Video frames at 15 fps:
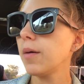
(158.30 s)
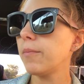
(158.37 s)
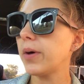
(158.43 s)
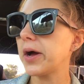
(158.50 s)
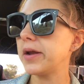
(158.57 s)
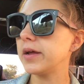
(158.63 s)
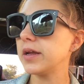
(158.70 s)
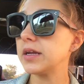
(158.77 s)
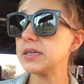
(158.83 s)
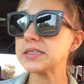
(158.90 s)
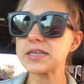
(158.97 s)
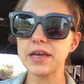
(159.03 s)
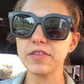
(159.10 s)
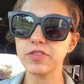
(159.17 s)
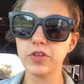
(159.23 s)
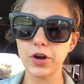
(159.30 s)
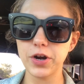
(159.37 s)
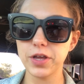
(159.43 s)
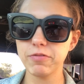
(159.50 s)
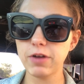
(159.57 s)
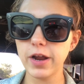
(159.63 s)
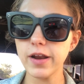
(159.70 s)
But it is
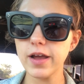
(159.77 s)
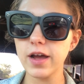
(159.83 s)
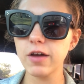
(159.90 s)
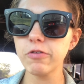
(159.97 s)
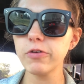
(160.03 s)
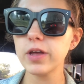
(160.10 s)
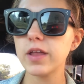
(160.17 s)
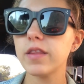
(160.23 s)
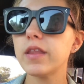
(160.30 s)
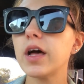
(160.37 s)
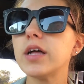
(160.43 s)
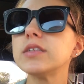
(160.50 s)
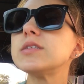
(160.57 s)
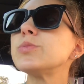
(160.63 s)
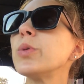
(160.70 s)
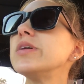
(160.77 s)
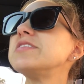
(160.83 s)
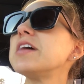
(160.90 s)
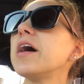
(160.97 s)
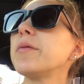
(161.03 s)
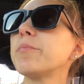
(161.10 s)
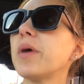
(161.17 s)
8:30 right now, and that's what
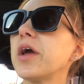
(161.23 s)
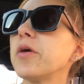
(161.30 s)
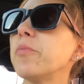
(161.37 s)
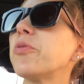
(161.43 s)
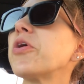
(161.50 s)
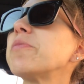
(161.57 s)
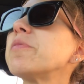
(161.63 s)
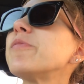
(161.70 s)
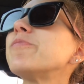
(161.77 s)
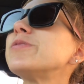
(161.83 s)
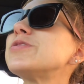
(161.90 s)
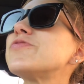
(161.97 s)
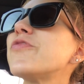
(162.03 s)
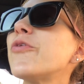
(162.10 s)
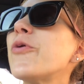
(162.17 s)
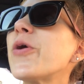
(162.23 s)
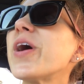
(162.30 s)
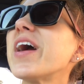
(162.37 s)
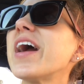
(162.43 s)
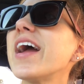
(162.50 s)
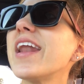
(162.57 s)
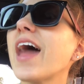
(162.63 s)
time my appointment was
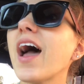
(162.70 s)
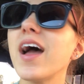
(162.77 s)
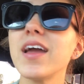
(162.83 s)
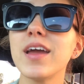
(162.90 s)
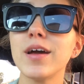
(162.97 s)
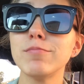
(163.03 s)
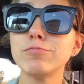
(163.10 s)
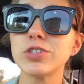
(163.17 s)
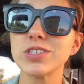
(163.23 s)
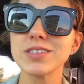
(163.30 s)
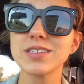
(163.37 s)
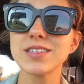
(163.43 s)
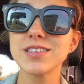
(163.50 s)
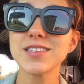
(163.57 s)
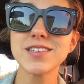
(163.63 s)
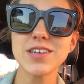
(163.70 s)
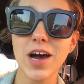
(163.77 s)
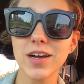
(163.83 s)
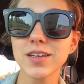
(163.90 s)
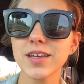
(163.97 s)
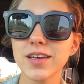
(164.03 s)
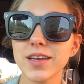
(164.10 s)
for, and I am just
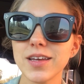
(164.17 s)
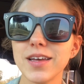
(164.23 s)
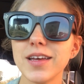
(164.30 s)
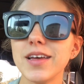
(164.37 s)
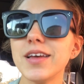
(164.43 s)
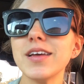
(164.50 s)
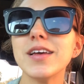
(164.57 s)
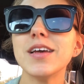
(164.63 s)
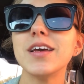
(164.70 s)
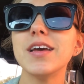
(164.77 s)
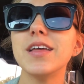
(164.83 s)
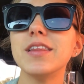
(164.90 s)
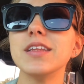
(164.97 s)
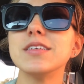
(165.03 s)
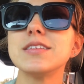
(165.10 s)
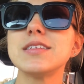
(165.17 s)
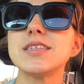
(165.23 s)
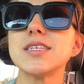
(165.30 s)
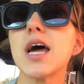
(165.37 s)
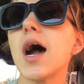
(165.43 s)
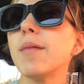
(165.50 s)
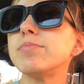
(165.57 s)
stuck in this
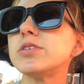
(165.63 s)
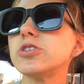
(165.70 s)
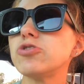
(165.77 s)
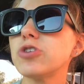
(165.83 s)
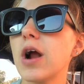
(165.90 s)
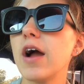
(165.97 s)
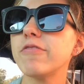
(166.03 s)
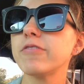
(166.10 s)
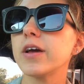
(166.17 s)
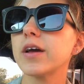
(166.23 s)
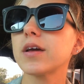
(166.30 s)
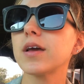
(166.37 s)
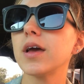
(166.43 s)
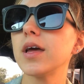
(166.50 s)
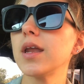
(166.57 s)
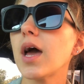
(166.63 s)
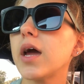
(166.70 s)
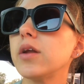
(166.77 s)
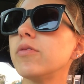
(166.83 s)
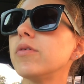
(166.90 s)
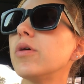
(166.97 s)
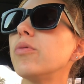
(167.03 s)
stopped traffic, and I
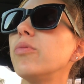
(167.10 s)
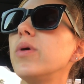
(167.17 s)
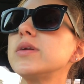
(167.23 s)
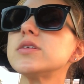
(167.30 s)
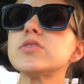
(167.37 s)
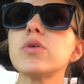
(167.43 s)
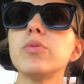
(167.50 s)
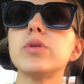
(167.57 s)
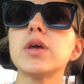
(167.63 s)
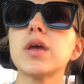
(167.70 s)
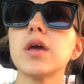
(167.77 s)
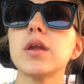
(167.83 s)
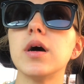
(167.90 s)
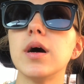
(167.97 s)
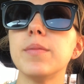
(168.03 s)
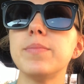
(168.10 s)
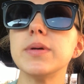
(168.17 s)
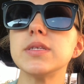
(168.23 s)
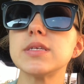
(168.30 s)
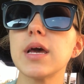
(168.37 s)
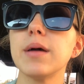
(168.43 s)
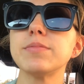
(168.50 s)
don't know what is holding it up.
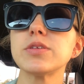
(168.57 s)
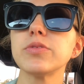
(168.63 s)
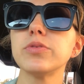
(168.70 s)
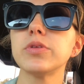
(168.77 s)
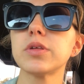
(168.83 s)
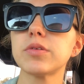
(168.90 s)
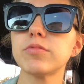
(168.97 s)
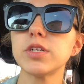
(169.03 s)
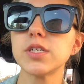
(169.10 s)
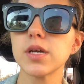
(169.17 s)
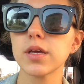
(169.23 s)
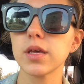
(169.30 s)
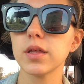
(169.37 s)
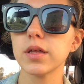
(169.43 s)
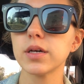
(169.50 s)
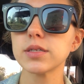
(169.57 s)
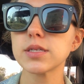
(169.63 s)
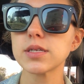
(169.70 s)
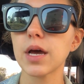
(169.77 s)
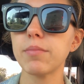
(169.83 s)
It's absolutely ridiculous.